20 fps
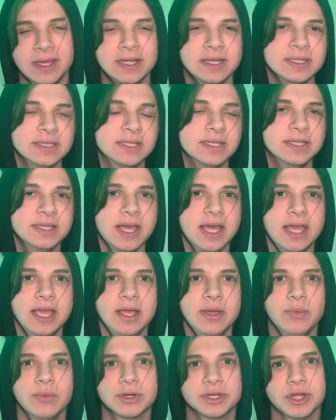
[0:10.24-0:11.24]

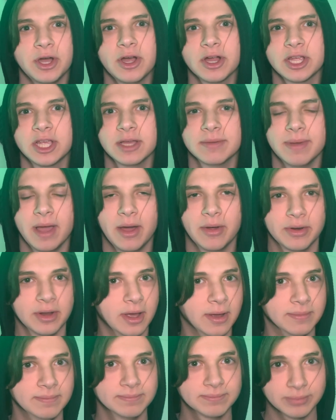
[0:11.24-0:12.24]
Today we're talking about
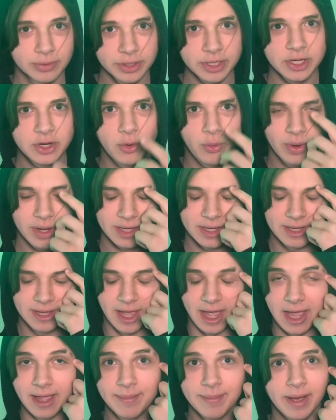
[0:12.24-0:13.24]
a pretty quick
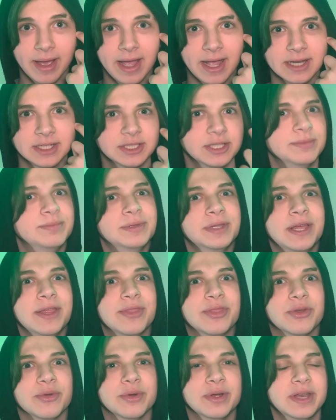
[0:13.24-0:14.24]
game. I actually
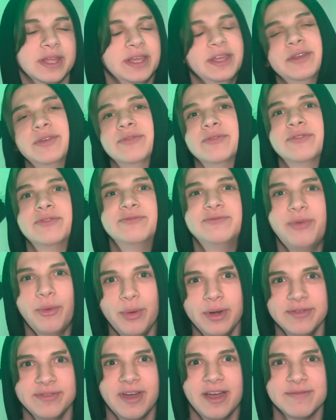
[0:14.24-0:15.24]
played through it in
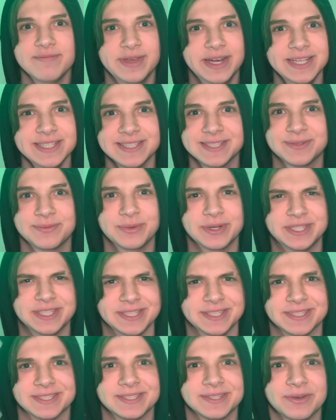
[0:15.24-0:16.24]
45 minutes, which
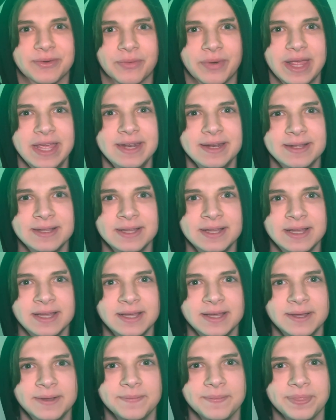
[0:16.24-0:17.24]
is great.
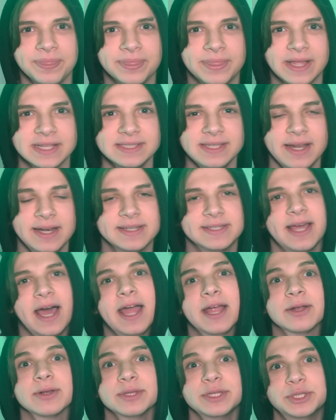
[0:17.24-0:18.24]
That's not
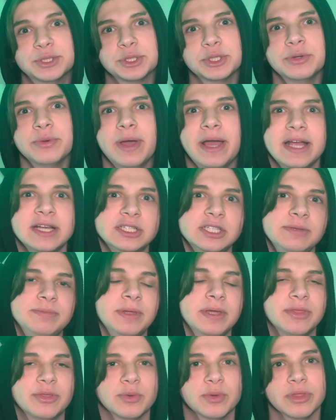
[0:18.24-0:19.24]
entirely true. I actually
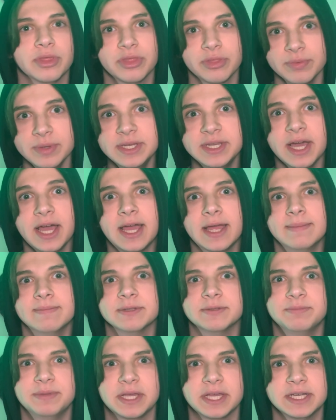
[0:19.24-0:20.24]
played through it three
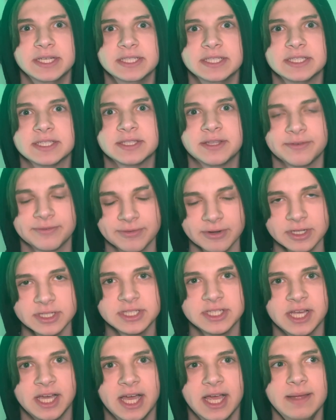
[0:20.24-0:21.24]
times because the
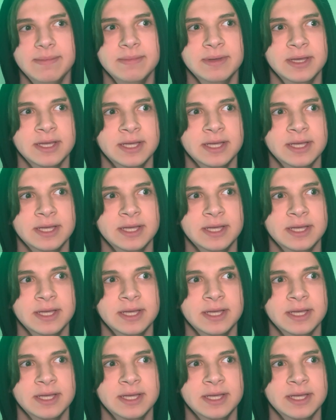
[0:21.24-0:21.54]
first time